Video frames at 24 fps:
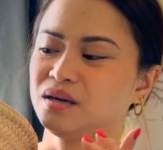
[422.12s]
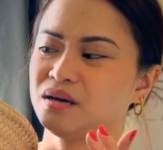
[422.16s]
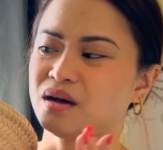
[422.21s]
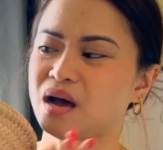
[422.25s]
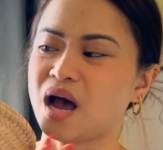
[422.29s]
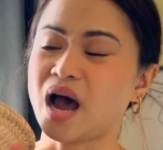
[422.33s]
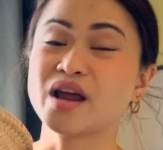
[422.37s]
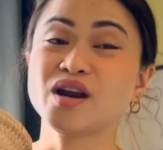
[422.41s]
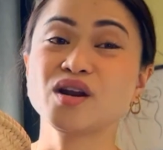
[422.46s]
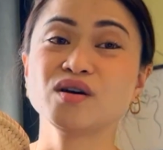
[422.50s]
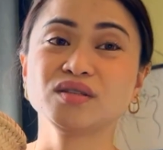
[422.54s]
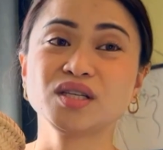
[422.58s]

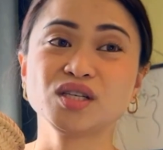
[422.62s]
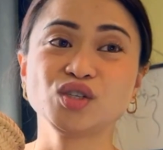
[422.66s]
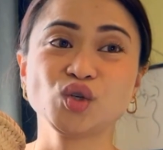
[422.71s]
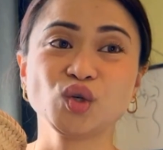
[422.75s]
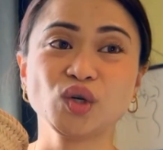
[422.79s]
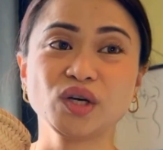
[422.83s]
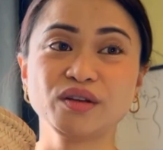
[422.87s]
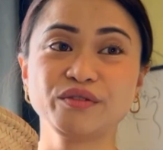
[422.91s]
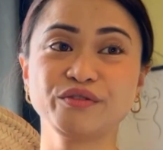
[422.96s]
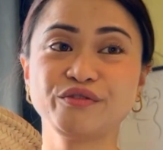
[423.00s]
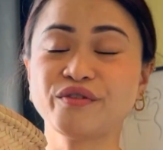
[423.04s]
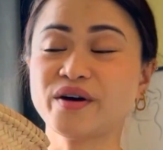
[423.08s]
I know that you
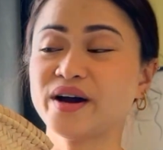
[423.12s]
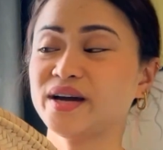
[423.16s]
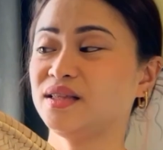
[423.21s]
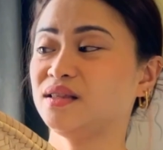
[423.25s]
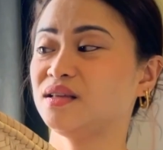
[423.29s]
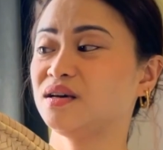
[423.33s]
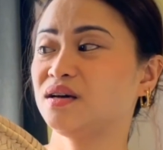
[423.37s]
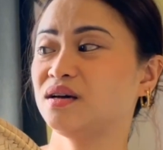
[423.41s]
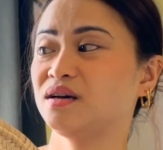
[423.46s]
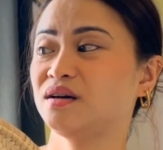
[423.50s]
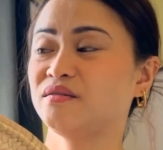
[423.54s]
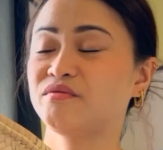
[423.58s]
can
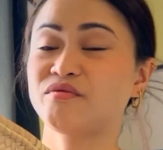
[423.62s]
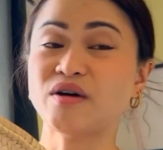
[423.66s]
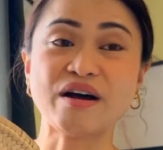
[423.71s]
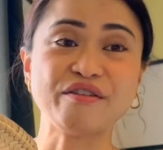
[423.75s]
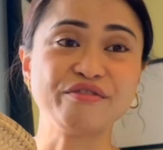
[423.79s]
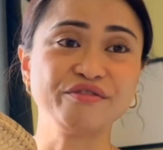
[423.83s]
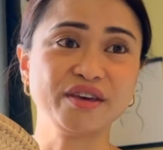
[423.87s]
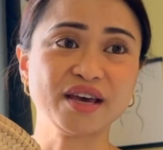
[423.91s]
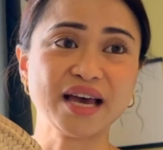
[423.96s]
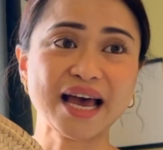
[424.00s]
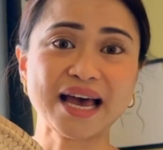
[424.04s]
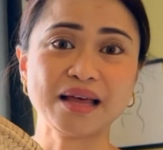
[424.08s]
find
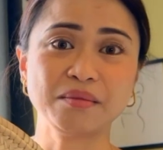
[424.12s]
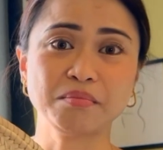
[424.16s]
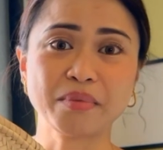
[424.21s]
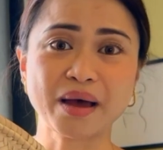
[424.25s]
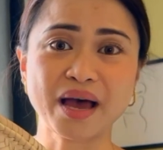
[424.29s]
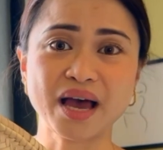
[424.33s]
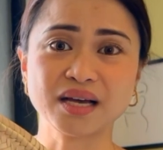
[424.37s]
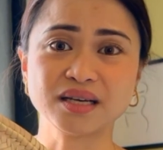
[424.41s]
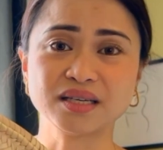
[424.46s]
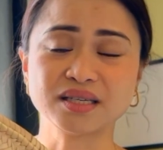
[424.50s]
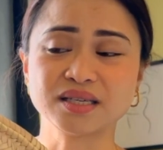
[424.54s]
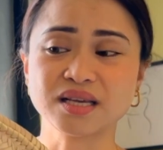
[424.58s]
raffia
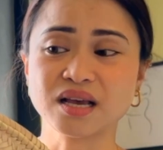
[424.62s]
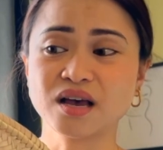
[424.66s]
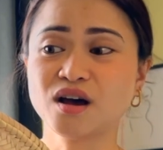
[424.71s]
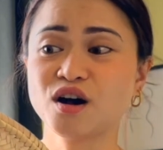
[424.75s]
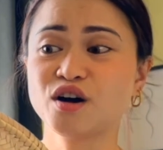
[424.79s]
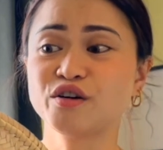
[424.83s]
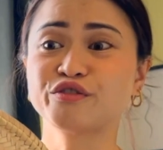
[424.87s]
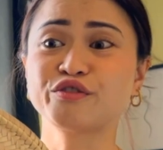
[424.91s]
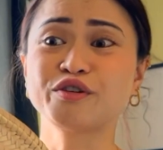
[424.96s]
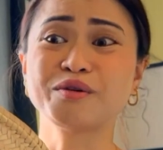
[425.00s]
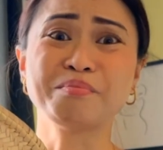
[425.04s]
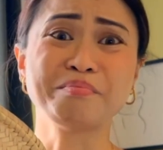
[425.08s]
handbags
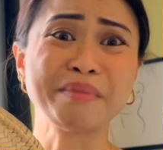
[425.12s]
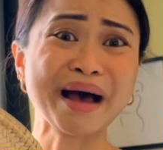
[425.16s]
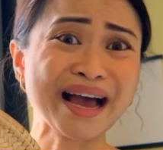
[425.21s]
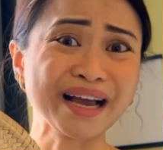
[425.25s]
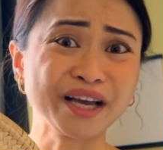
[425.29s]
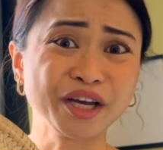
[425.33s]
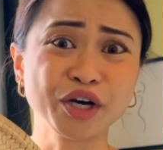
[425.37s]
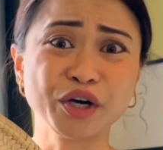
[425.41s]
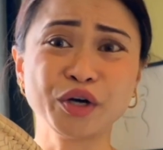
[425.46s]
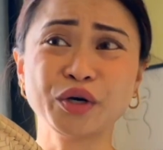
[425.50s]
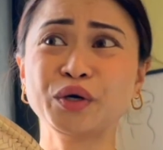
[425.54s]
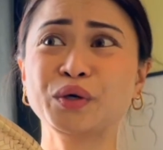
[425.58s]
from
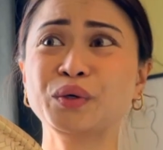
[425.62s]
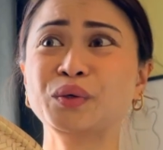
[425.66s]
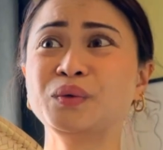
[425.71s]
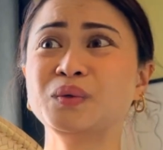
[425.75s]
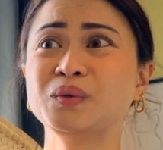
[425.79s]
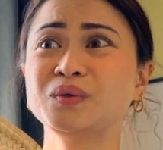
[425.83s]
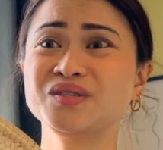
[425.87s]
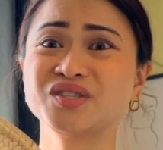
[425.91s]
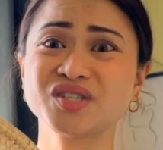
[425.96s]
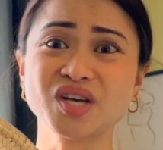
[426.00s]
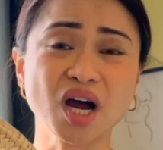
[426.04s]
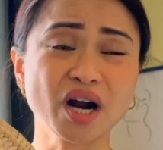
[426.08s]
Mango,
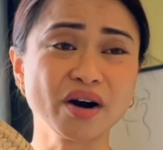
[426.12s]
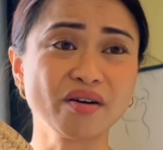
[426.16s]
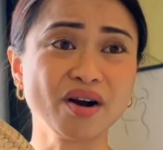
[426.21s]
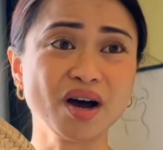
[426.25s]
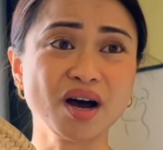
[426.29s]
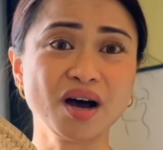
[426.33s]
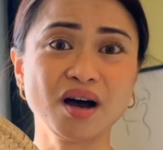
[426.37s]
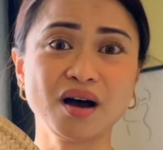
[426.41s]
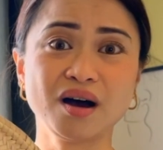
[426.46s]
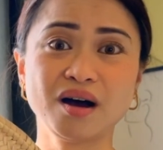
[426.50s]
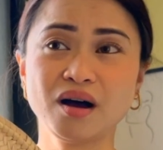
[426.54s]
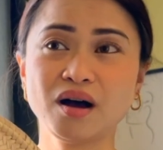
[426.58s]

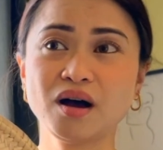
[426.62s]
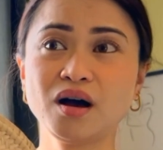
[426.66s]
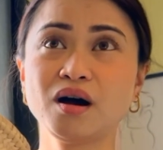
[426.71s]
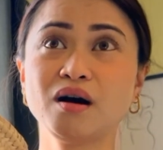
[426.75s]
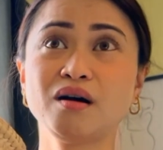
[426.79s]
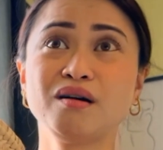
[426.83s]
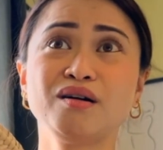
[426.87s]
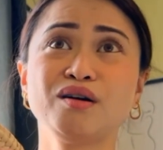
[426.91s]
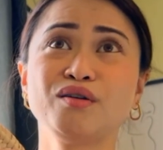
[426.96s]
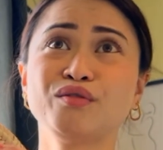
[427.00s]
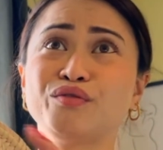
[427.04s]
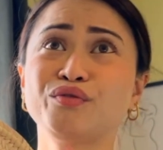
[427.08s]
Zara
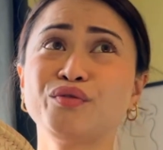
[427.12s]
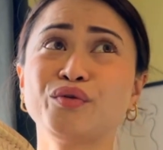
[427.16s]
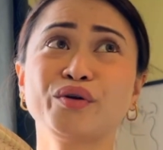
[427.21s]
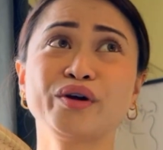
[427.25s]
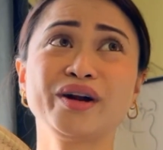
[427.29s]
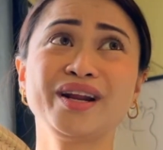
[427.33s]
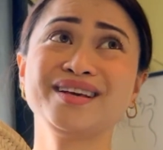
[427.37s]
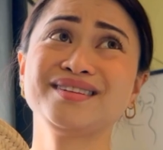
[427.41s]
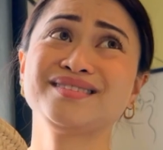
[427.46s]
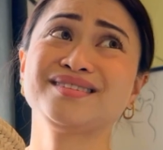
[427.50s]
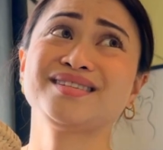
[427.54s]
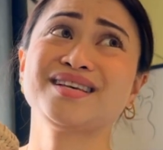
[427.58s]
for,
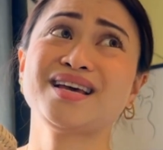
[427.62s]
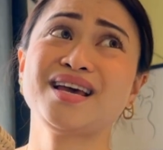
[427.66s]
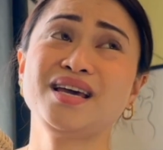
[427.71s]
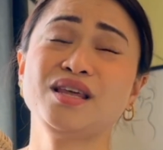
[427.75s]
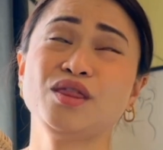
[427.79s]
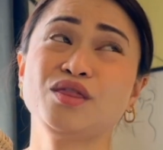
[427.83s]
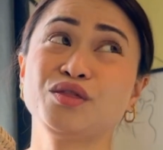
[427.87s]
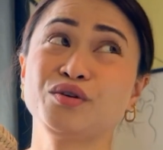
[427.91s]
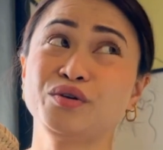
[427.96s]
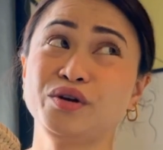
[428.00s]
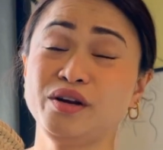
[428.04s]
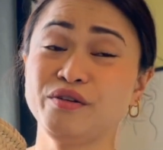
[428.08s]
let's
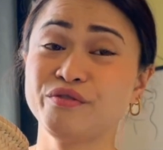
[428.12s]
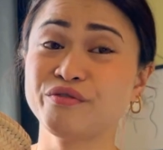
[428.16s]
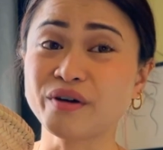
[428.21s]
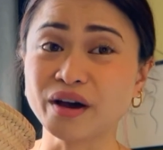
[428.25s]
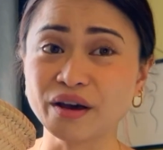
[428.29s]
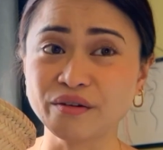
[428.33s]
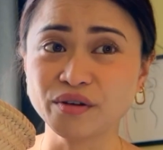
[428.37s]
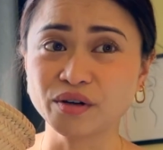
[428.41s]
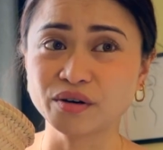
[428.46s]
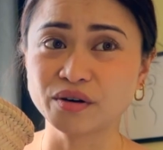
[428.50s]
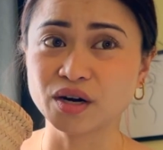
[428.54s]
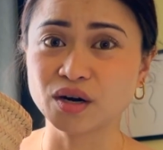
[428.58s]
say,
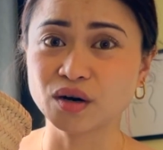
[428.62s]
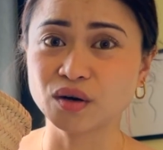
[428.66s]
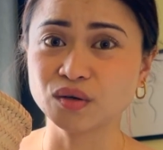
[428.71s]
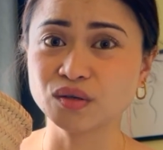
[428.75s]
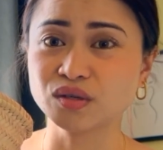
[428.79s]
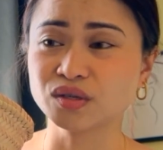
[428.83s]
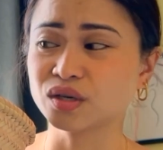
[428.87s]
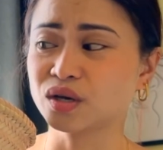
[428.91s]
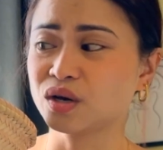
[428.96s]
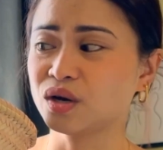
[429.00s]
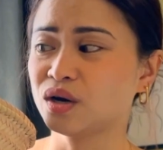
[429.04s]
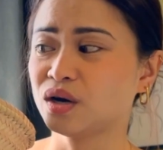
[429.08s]
35
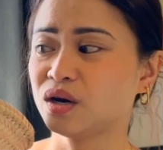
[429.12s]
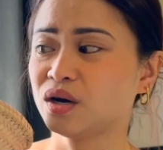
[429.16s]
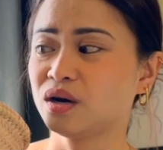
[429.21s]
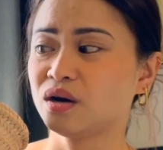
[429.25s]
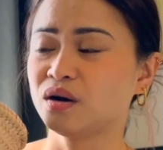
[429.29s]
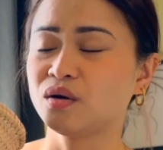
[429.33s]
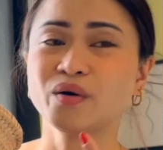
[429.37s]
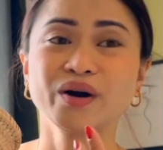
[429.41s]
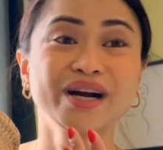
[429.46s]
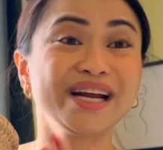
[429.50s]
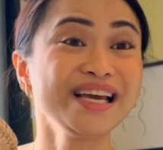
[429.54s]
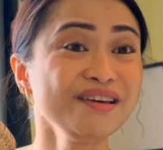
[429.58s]
euros,
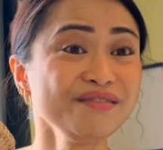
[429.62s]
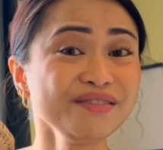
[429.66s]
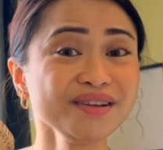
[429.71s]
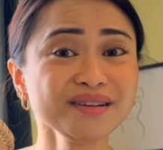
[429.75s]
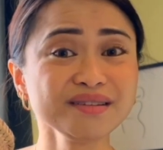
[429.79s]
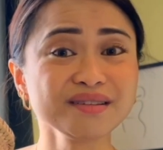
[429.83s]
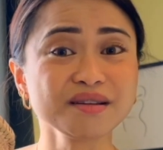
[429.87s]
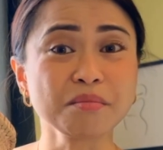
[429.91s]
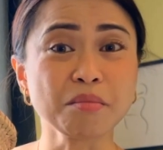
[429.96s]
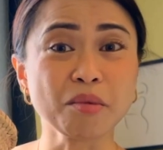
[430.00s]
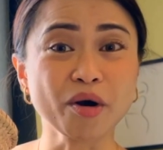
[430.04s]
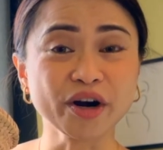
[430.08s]
or even
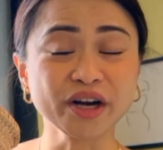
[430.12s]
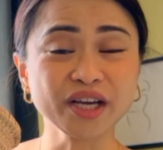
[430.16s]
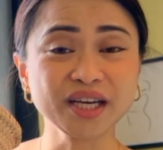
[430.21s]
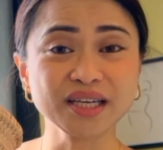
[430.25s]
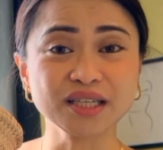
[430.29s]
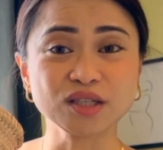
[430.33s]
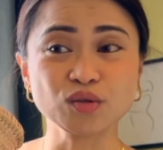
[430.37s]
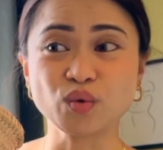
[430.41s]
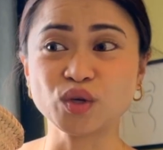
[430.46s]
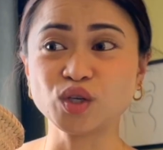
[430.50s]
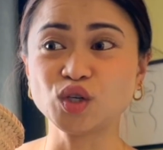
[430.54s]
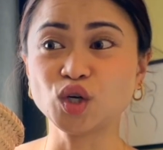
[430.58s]
in the
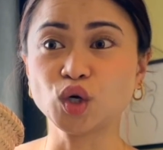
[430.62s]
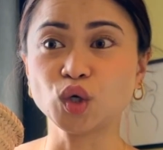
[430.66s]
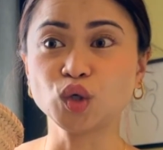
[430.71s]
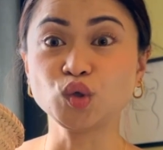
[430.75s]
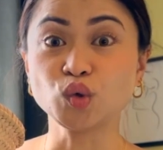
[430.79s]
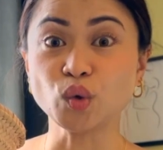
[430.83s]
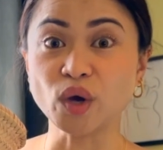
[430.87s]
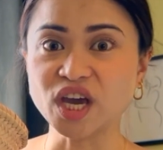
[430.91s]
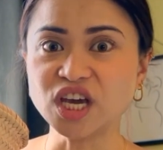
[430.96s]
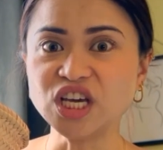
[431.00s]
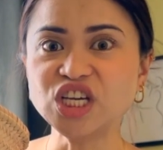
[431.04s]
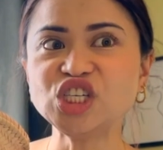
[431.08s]
market when you go
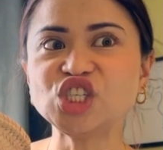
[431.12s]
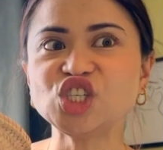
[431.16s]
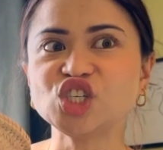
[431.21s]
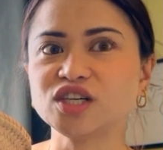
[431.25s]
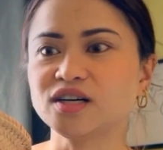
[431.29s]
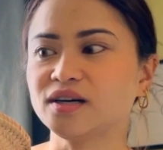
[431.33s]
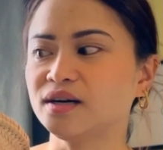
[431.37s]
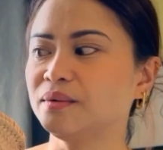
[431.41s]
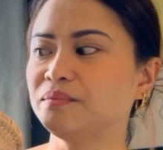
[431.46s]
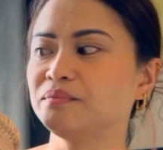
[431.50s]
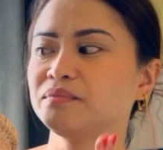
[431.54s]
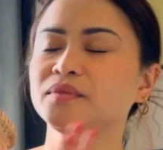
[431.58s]
to
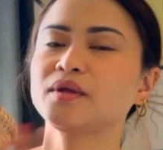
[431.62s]
Asia.